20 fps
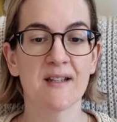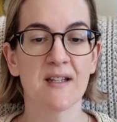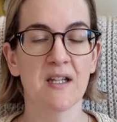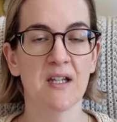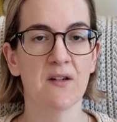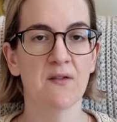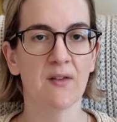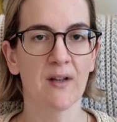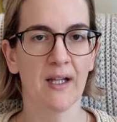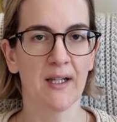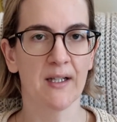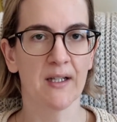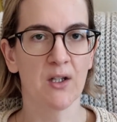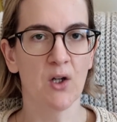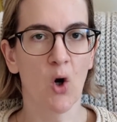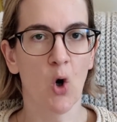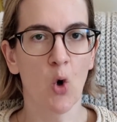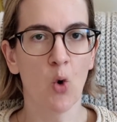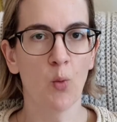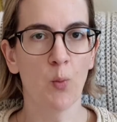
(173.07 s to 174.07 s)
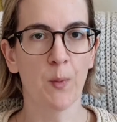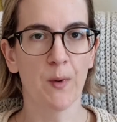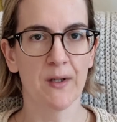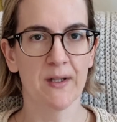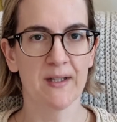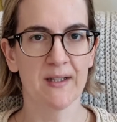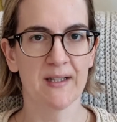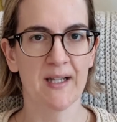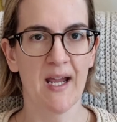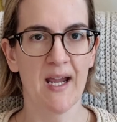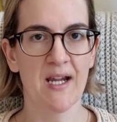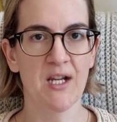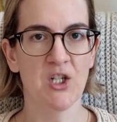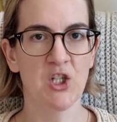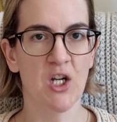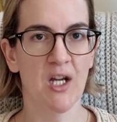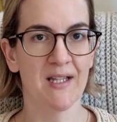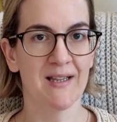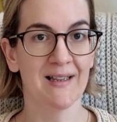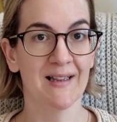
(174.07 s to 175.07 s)
give like an open
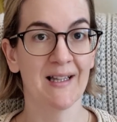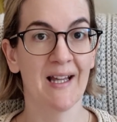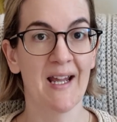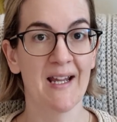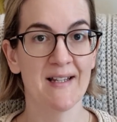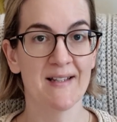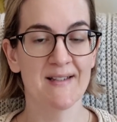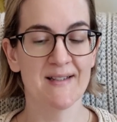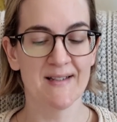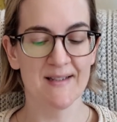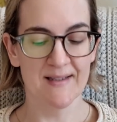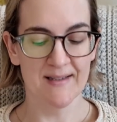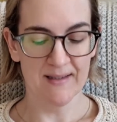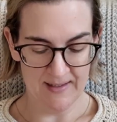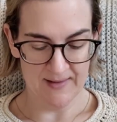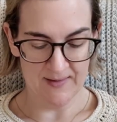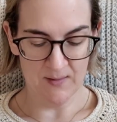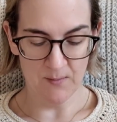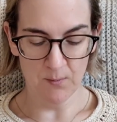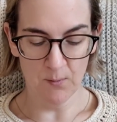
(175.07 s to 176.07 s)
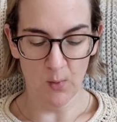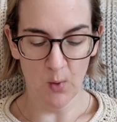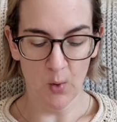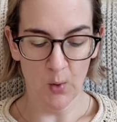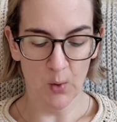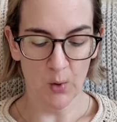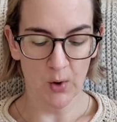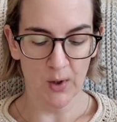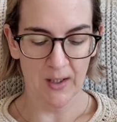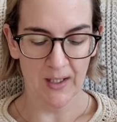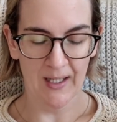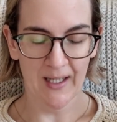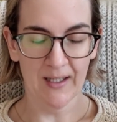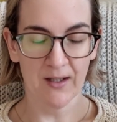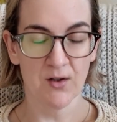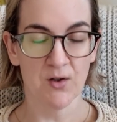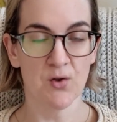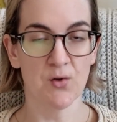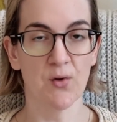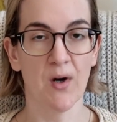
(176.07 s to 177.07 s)
gauge and lace is more
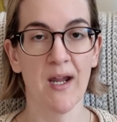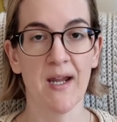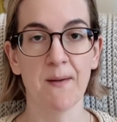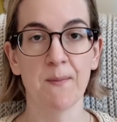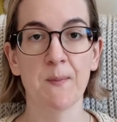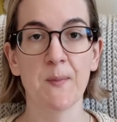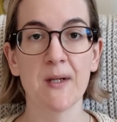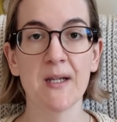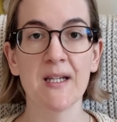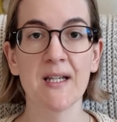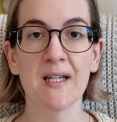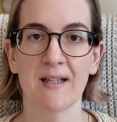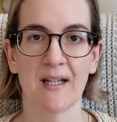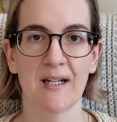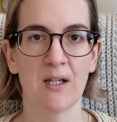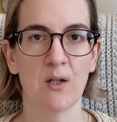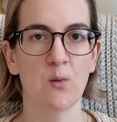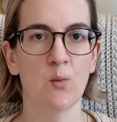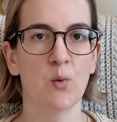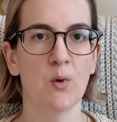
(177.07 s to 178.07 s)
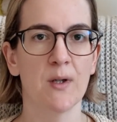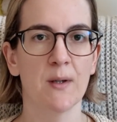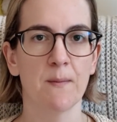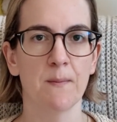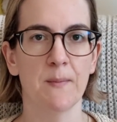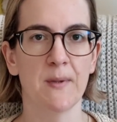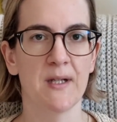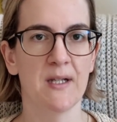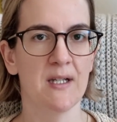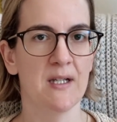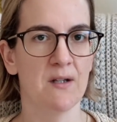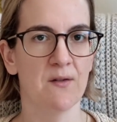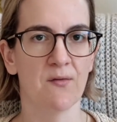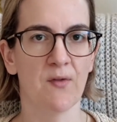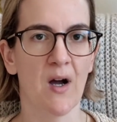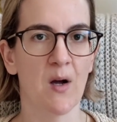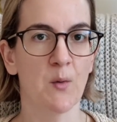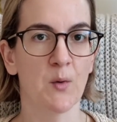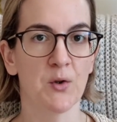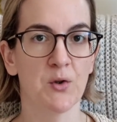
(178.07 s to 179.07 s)
like drapey than it wouldn't be
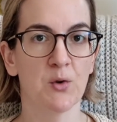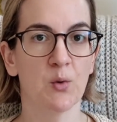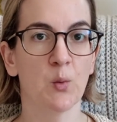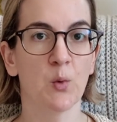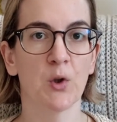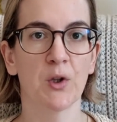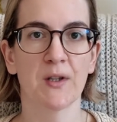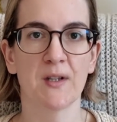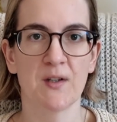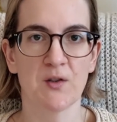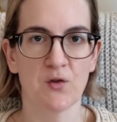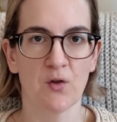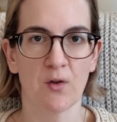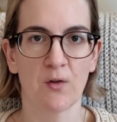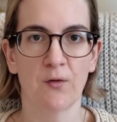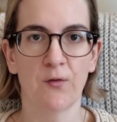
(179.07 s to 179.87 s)
if I were to work this on a